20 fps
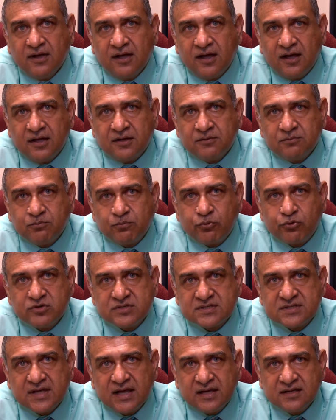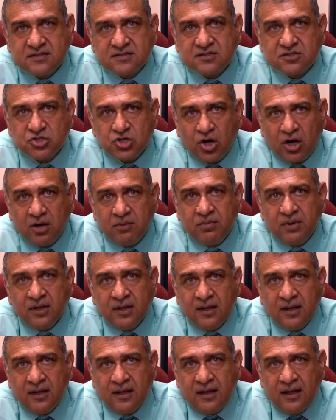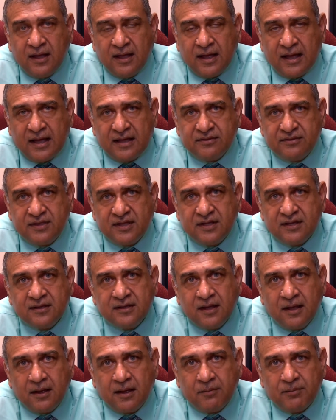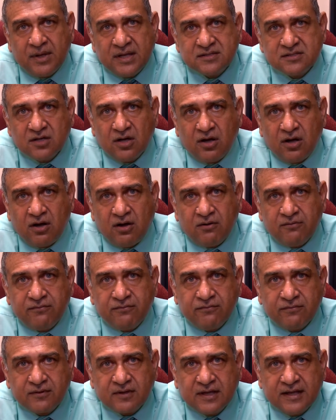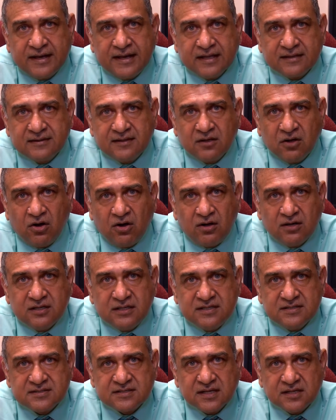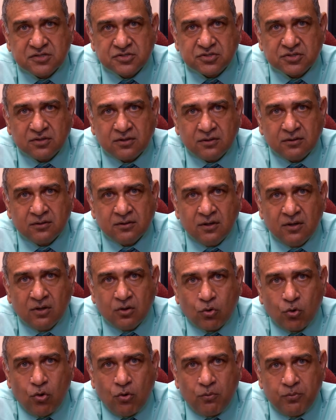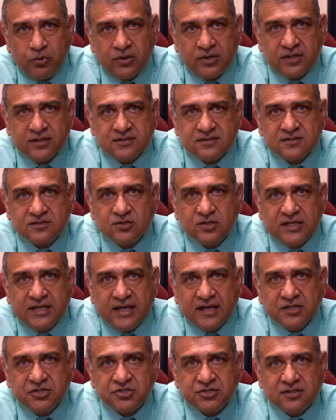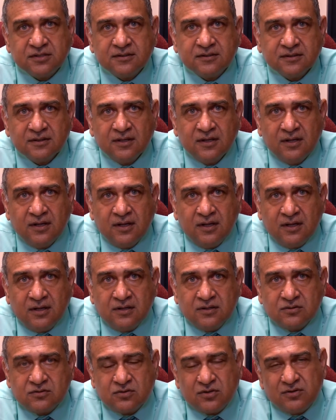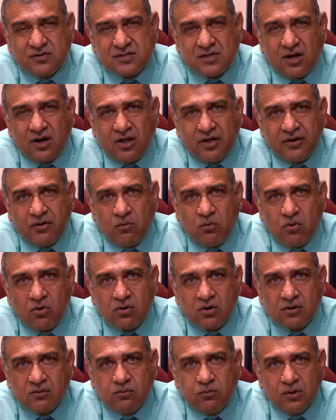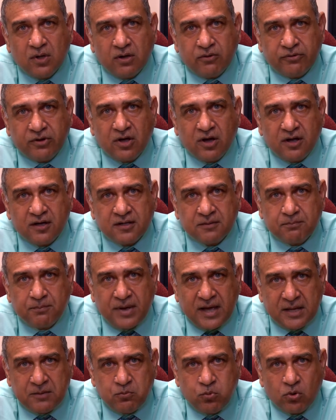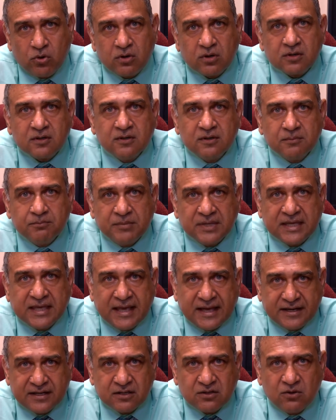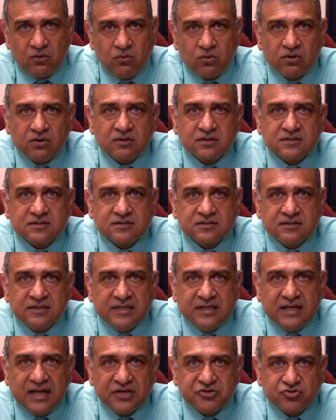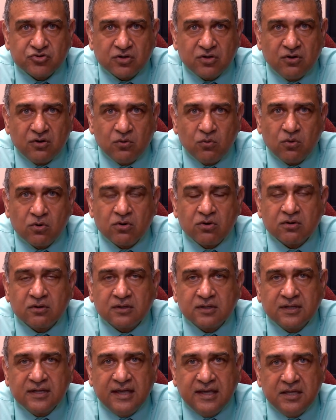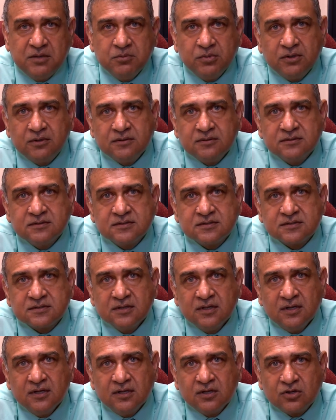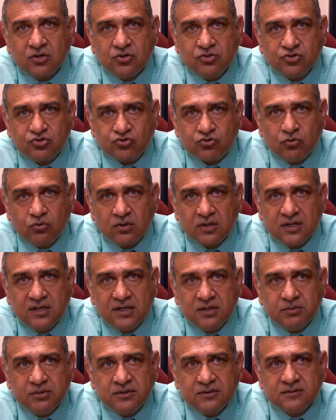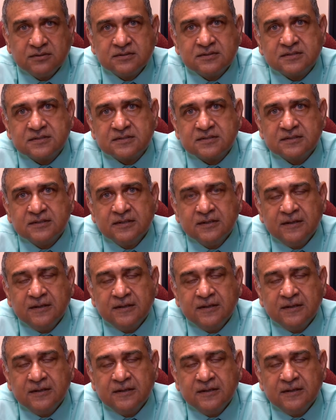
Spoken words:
and precise job. And then a matter of connecting all the essential components to the engine. So there's a lot of work regarding pipe work, mechanical works, the electrical work, cables, control cables,